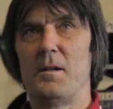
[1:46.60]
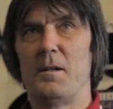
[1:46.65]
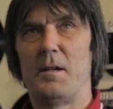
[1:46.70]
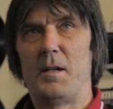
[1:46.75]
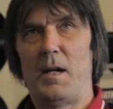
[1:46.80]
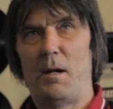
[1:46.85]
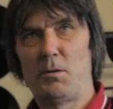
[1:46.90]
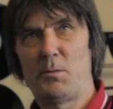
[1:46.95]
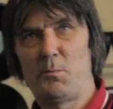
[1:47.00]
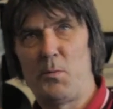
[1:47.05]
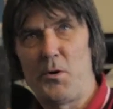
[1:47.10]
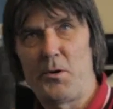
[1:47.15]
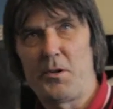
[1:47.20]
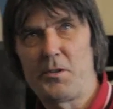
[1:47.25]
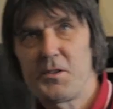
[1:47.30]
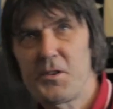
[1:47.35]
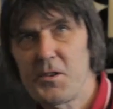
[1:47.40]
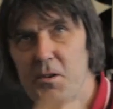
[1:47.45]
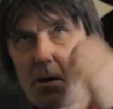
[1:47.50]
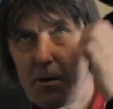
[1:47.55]
I was born
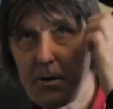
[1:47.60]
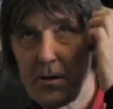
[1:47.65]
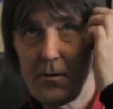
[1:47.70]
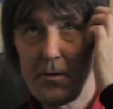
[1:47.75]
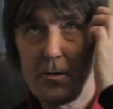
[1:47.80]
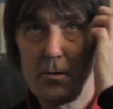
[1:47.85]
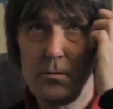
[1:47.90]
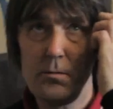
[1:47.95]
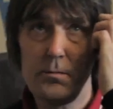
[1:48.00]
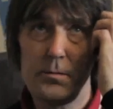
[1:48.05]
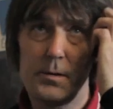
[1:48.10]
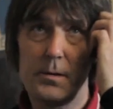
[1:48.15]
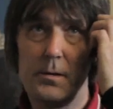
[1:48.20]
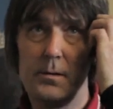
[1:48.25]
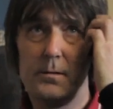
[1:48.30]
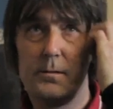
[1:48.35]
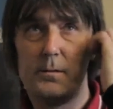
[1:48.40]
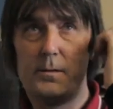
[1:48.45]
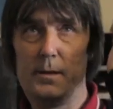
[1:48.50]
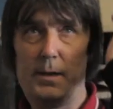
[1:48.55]
on Scotland Road,
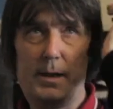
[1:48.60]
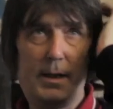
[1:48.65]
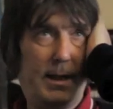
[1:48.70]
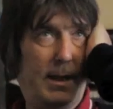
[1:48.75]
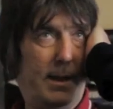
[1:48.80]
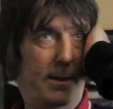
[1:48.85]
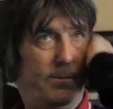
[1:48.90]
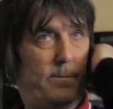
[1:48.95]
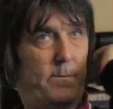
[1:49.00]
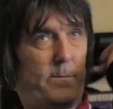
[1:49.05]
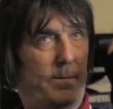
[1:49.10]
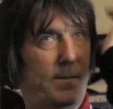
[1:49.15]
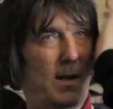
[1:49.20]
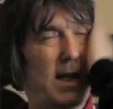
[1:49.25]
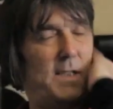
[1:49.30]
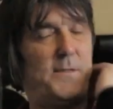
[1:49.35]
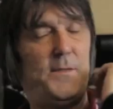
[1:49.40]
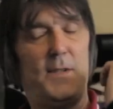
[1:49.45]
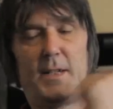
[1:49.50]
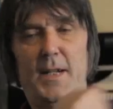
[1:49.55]

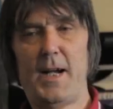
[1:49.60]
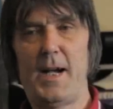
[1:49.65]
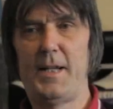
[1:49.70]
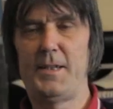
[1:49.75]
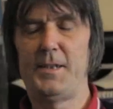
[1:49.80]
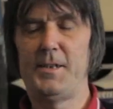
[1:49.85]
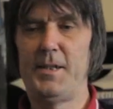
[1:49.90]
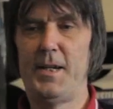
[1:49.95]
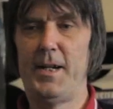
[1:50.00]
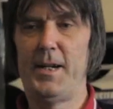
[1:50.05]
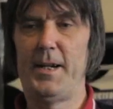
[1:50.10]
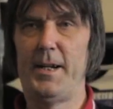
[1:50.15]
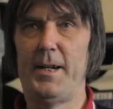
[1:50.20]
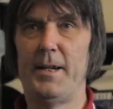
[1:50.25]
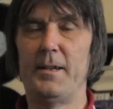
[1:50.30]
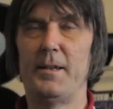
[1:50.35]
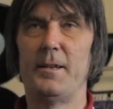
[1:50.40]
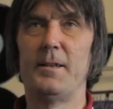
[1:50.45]
Ashfield Gardens area.